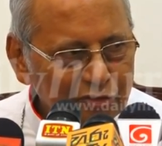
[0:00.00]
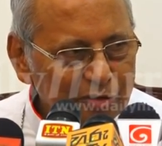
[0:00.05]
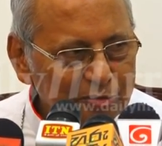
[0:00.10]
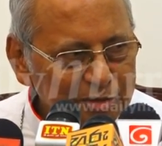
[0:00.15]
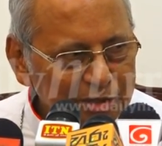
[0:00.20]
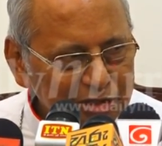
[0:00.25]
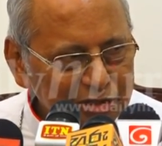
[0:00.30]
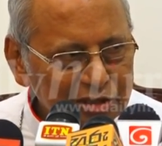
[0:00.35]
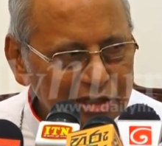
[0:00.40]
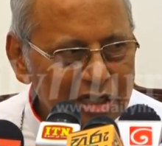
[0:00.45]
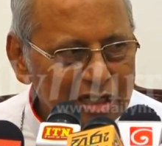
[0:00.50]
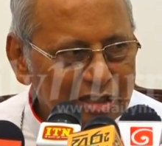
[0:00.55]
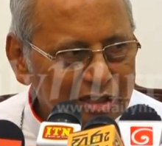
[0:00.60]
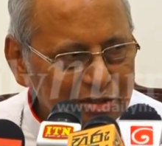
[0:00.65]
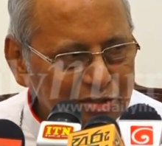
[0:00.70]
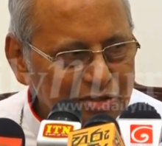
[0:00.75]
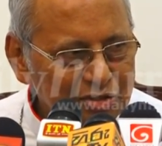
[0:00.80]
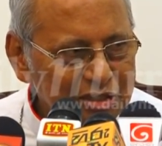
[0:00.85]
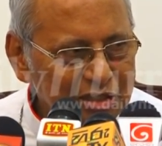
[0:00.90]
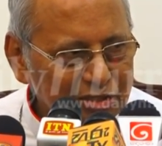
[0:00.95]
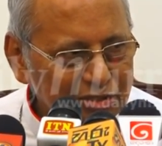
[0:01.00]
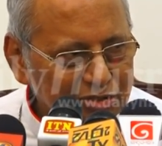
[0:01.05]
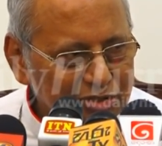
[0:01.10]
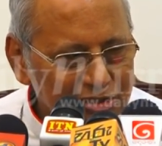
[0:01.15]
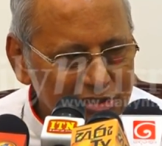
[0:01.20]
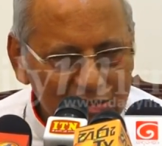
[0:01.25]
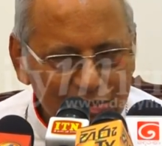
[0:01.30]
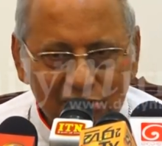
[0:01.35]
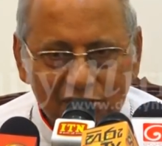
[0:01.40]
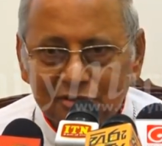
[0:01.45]
from the three Christian
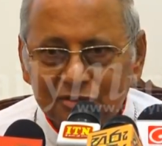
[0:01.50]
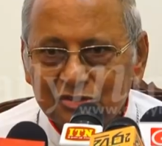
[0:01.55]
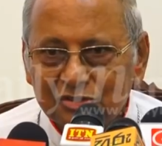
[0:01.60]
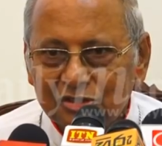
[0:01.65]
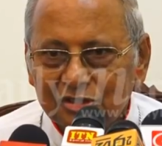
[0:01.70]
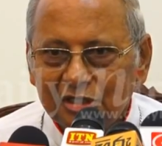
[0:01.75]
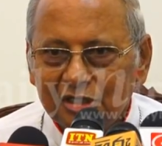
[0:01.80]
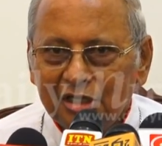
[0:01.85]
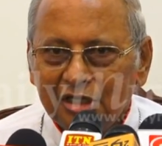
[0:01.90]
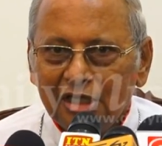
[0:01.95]
churches.